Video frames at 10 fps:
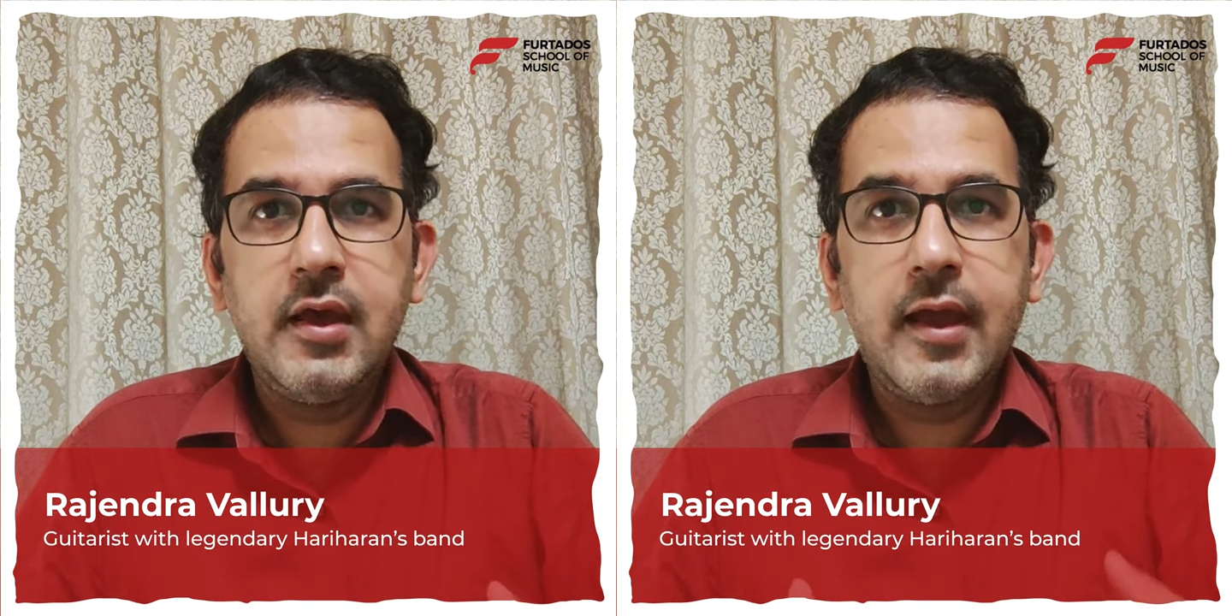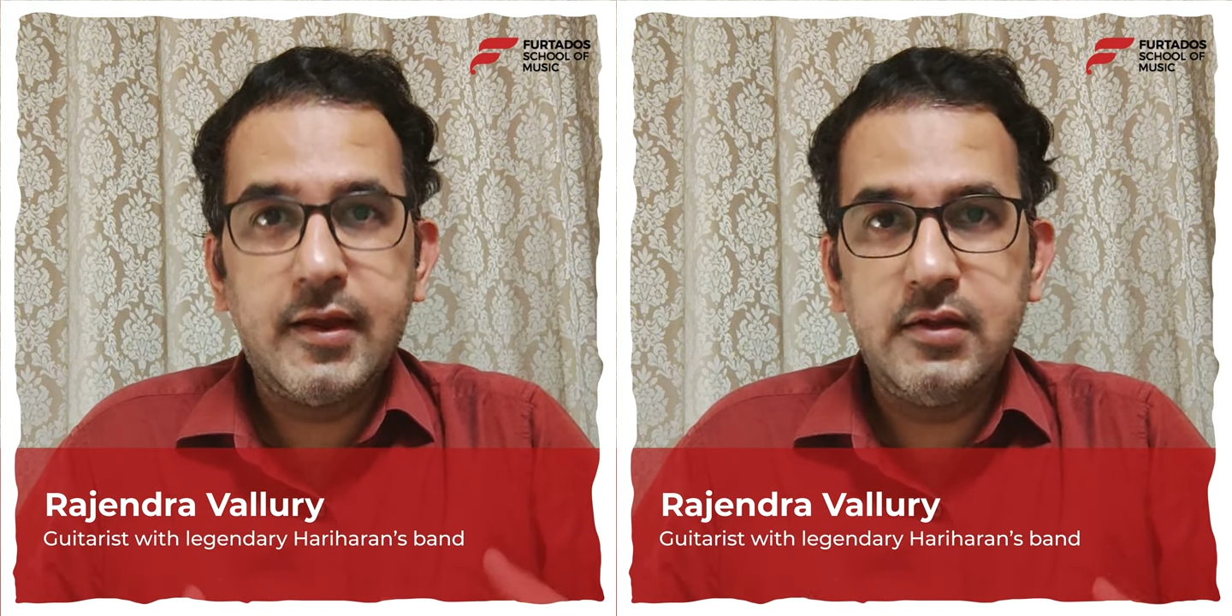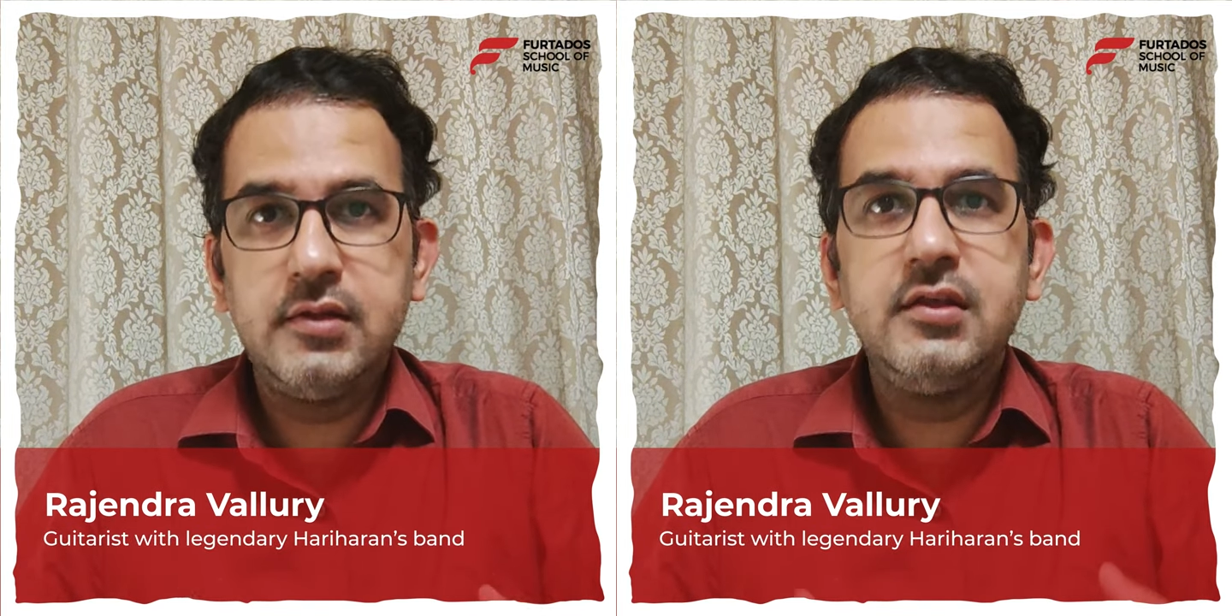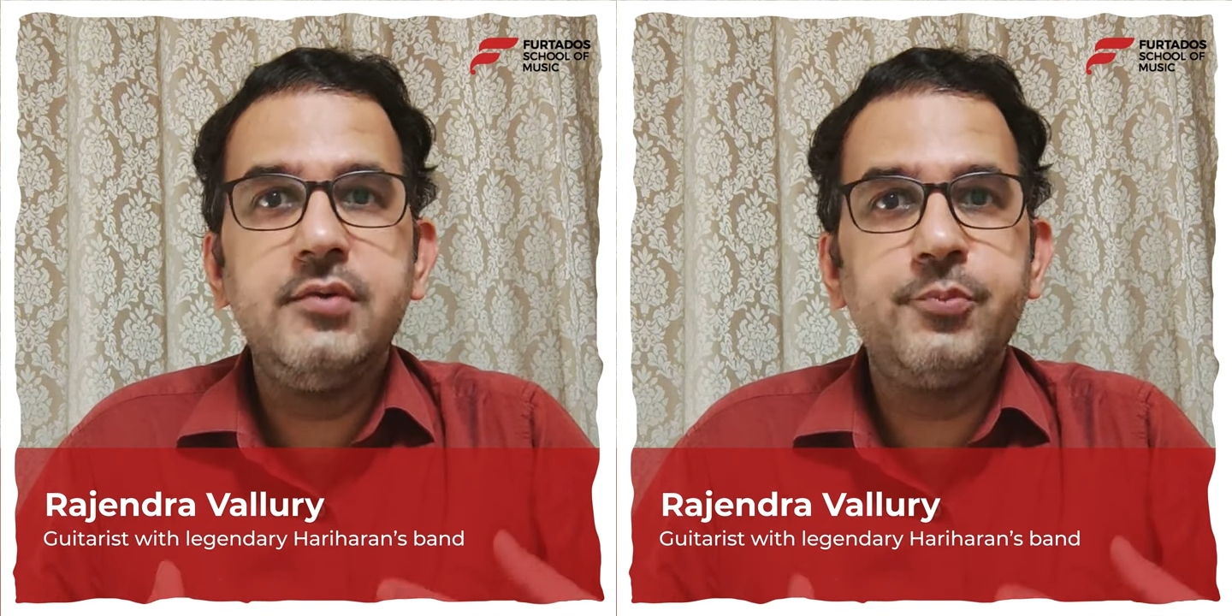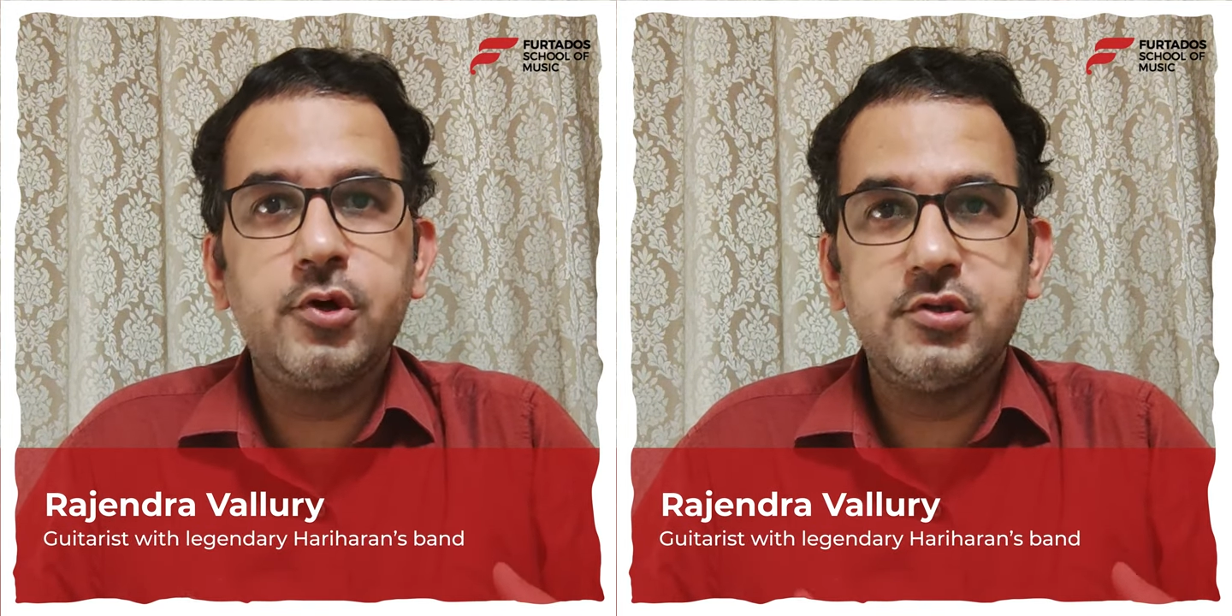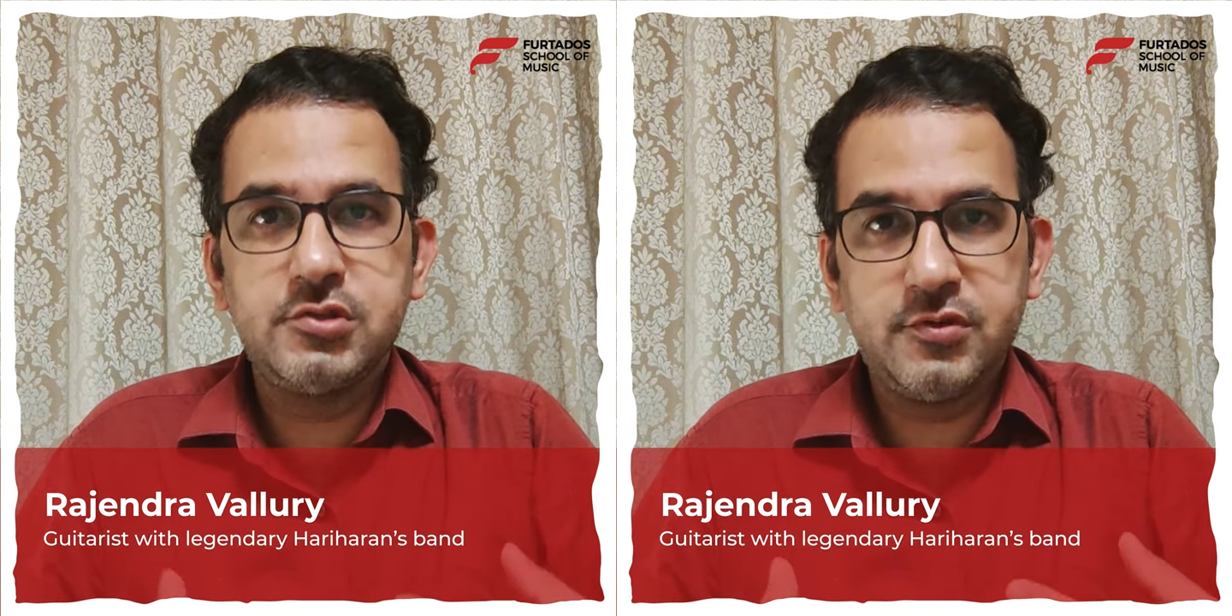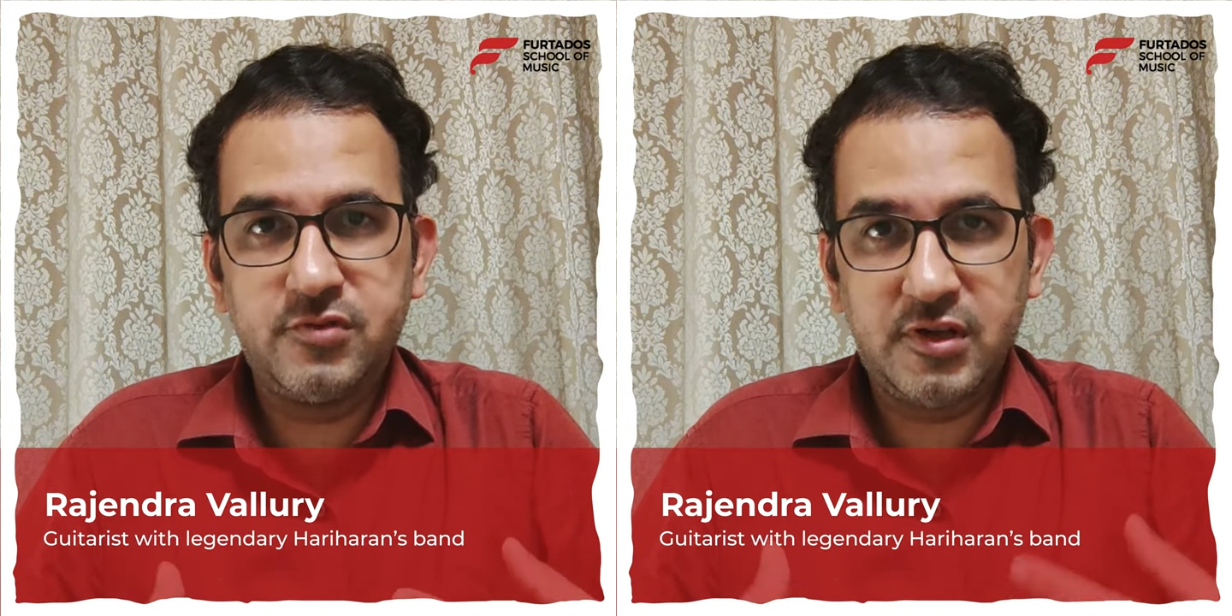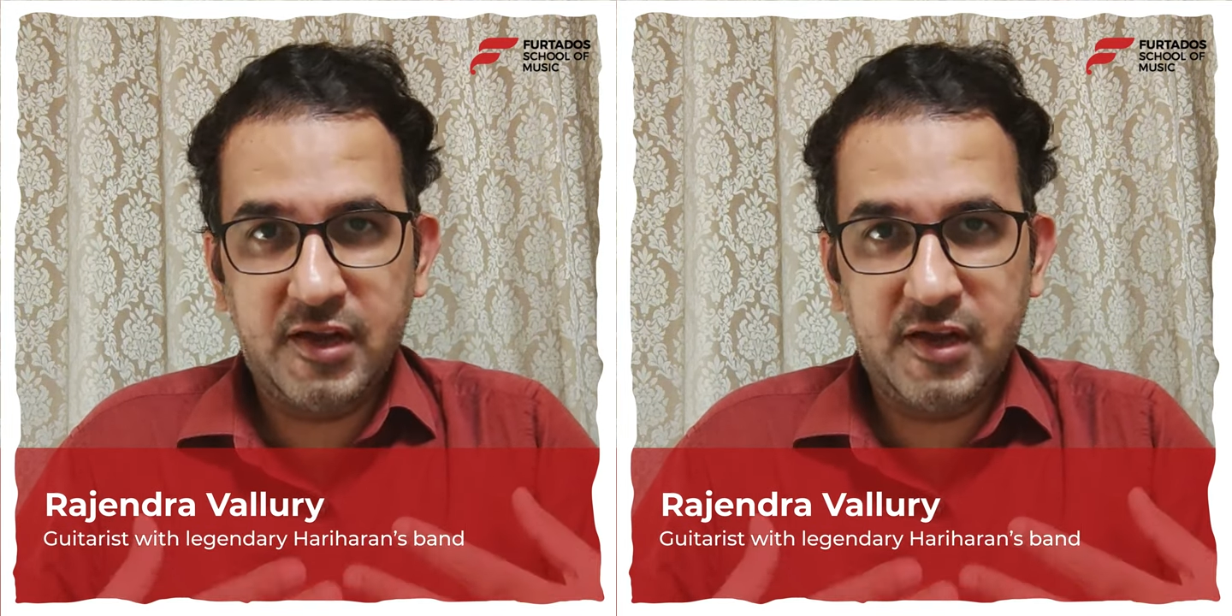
and the importance of the